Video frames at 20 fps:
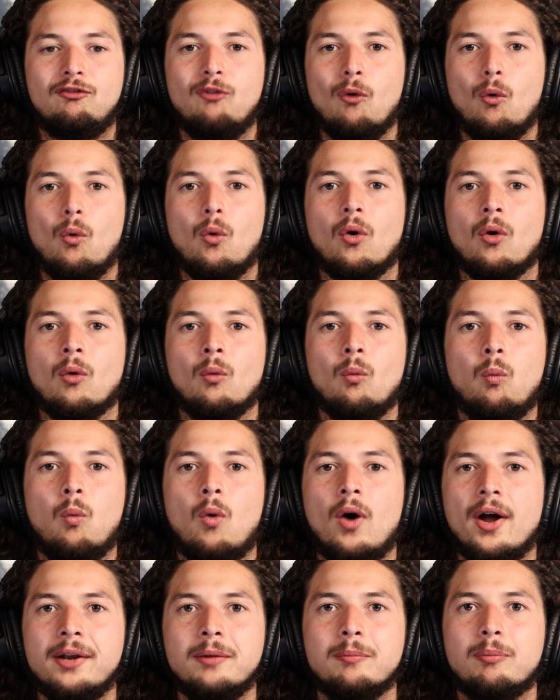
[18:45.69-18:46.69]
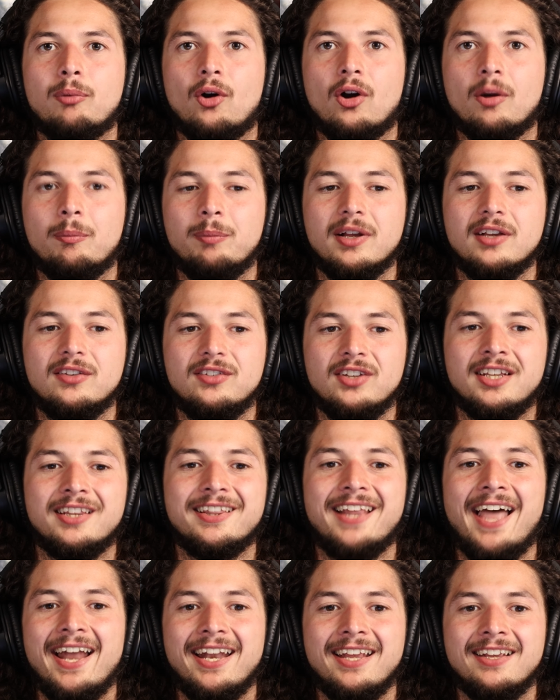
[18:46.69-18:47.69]
for one purpose,
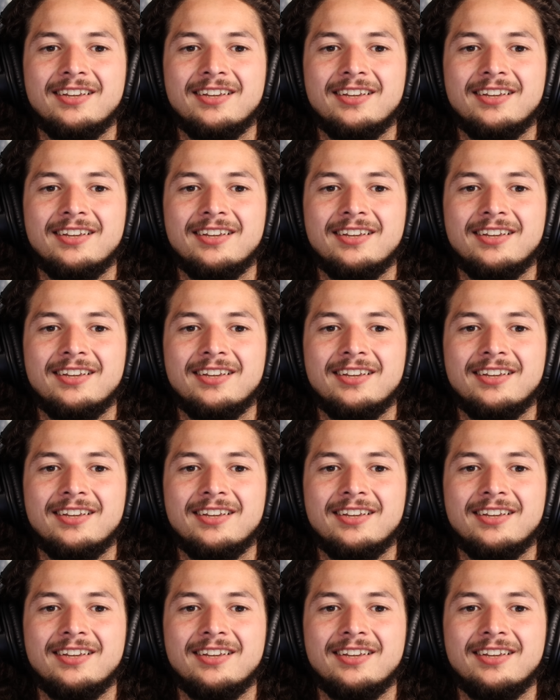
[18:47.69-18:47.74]
and that